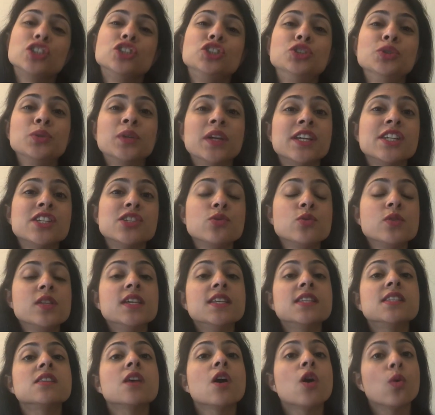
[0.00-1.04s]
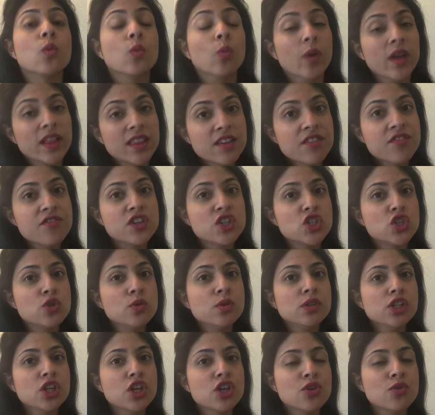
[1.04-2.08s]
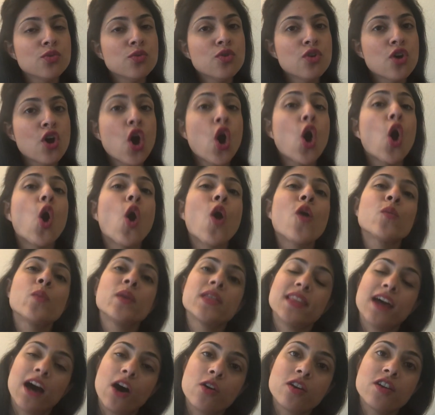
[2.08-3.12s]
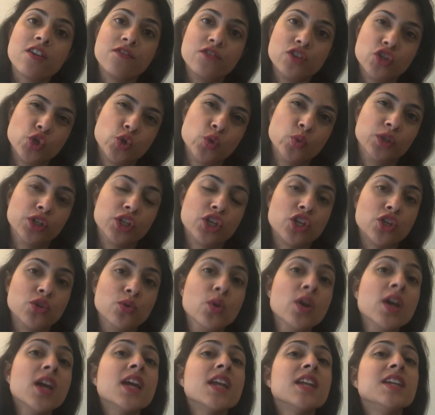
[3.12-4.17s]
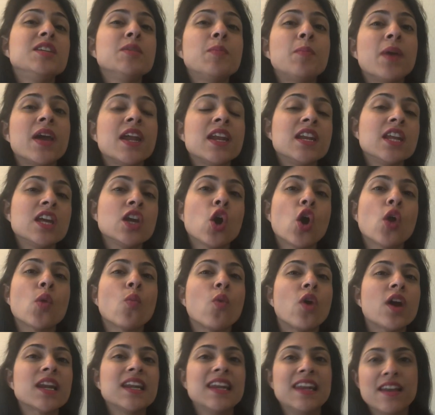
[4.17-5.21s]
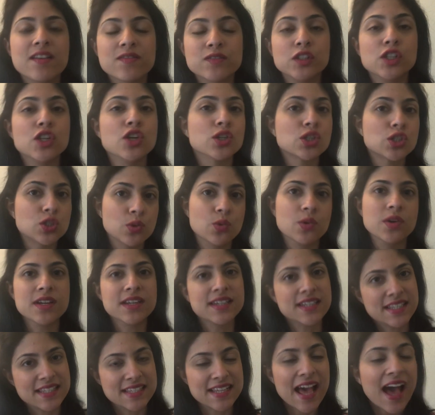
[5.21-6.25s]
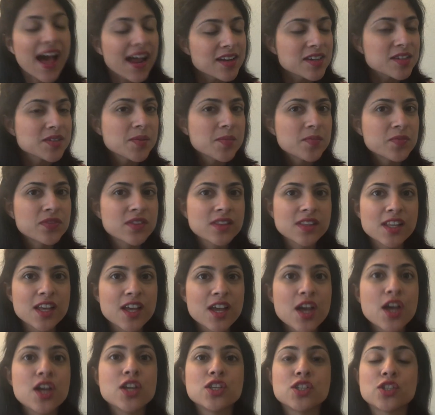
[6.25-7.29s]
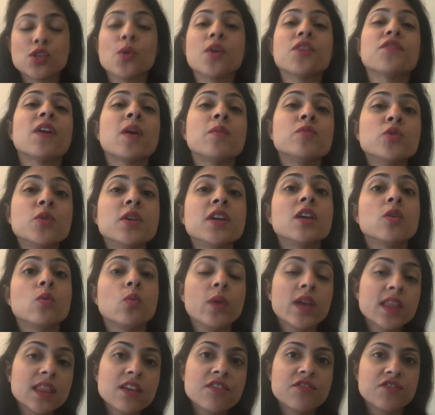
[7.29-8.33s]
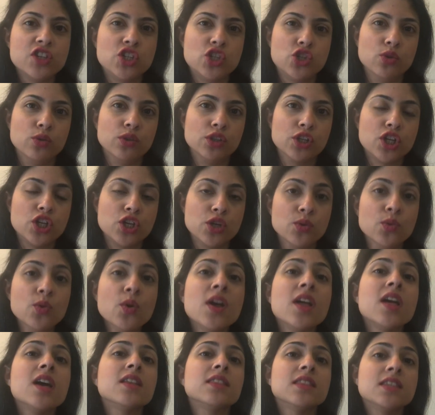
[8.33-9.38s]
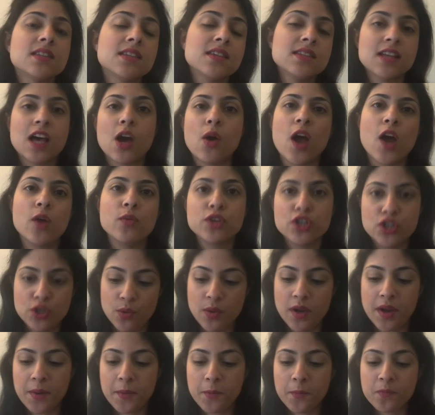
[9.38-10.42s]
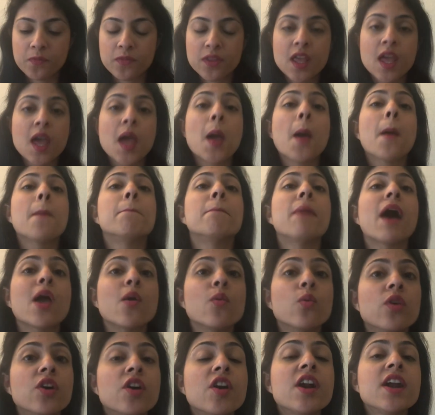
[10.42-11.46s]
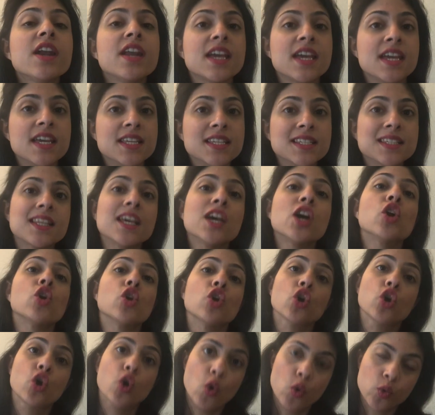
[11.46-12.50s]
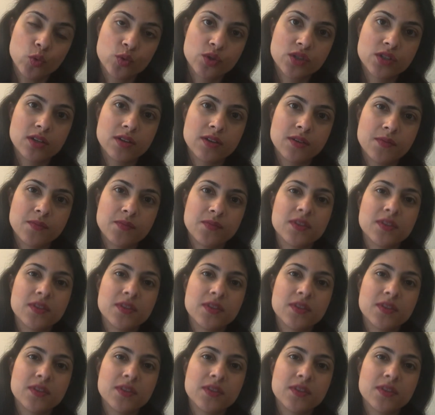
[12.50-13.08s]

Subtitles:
You can do this with a visual cue or without a visual cue depending on what level your student is at. So if I'm doing it with a visual cue, this is how I would do it. My word is goat.